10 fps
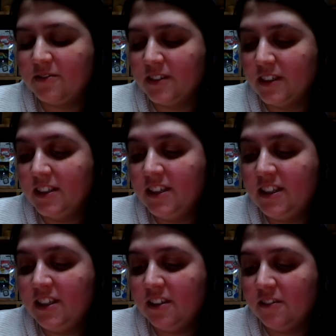really
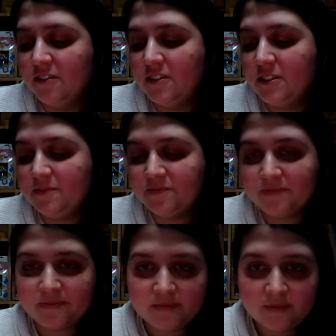cute
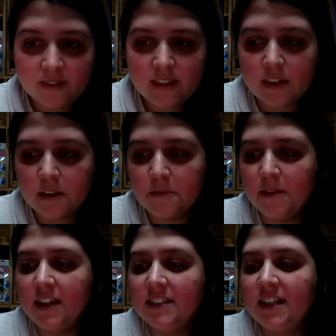
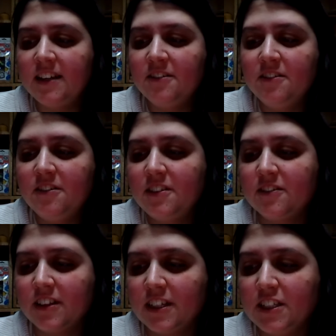because I don't know what the
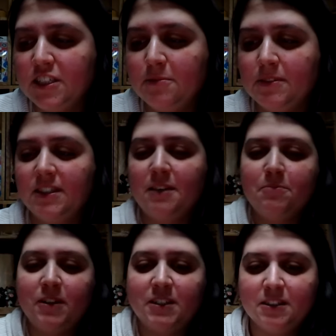relationship was like,
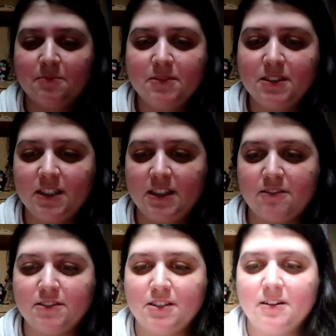but it's almost like that
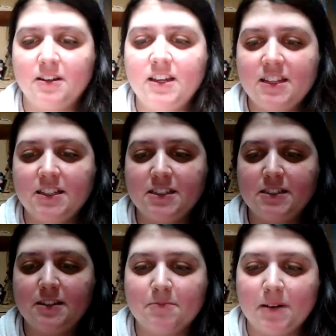was her. This
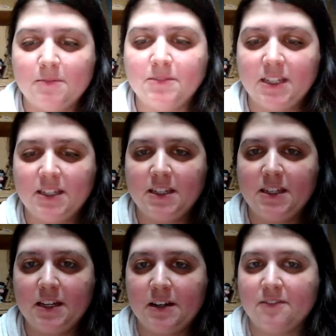is her mom taking
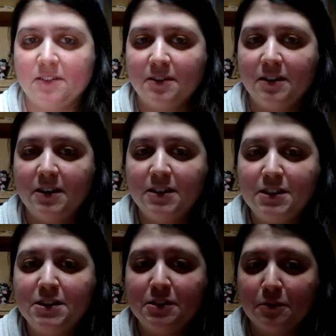care of her. And she's
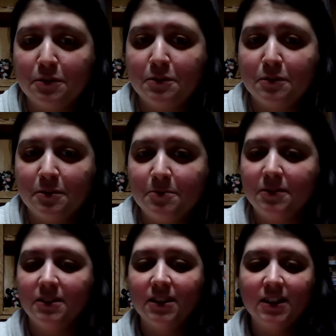so
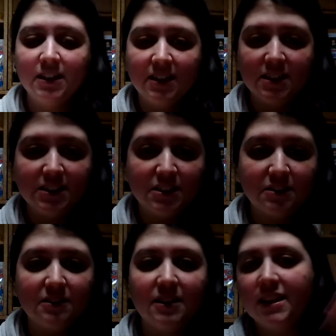adorable.
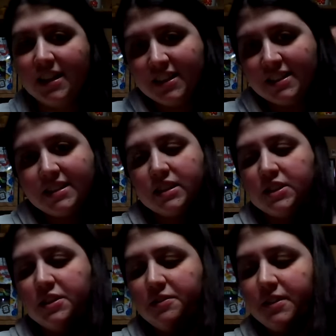So let's
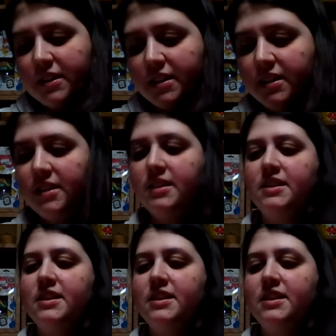do it.